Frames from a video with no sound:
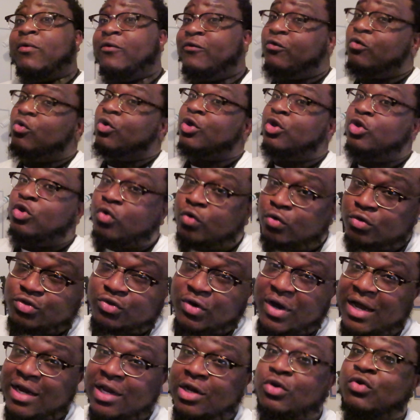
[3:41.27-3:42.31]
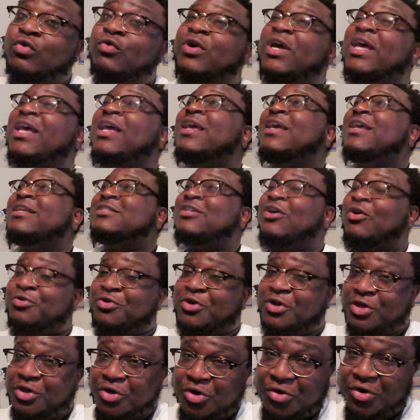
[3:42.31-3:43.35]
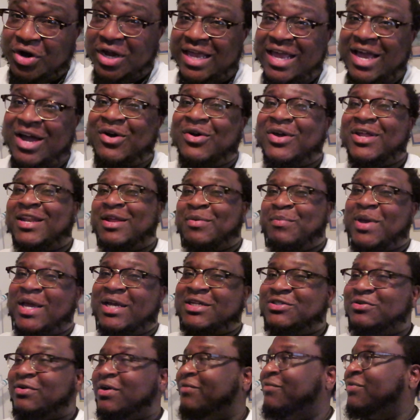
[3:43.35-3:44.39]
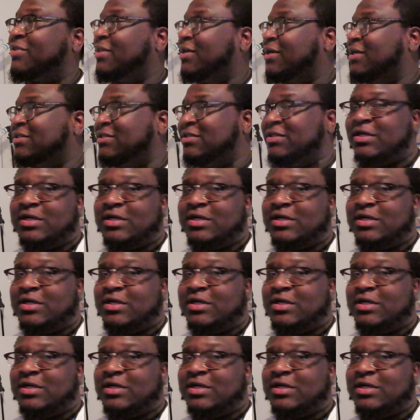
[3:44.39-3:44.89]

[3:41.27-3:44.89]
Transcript: Before you try to do it, talk to your accountant and make sure everything is